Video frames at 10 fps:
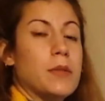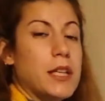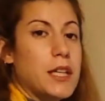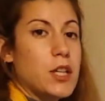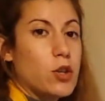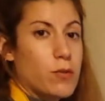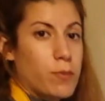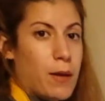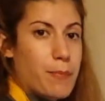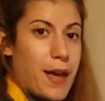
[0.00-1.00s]
here of
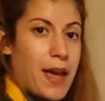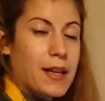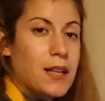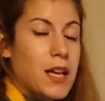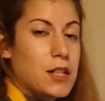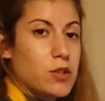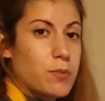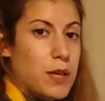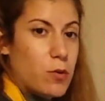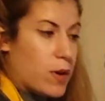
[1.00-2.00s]
my pan to
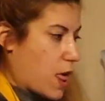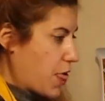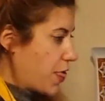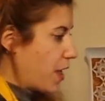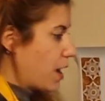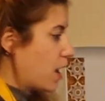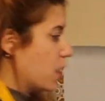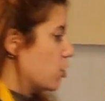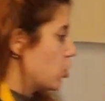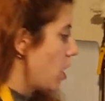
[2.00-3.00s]
be with
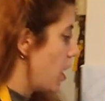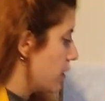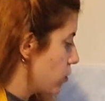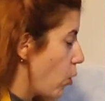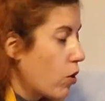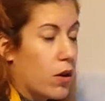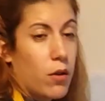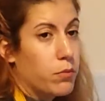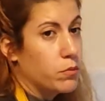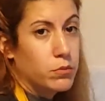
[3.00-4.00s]
just
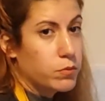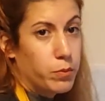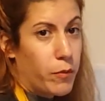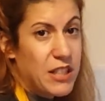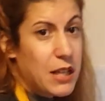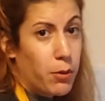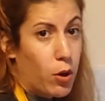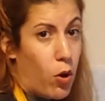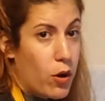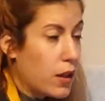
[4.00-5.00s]

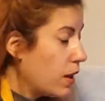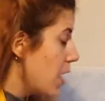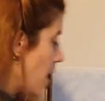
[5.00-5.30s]
vegetable oil,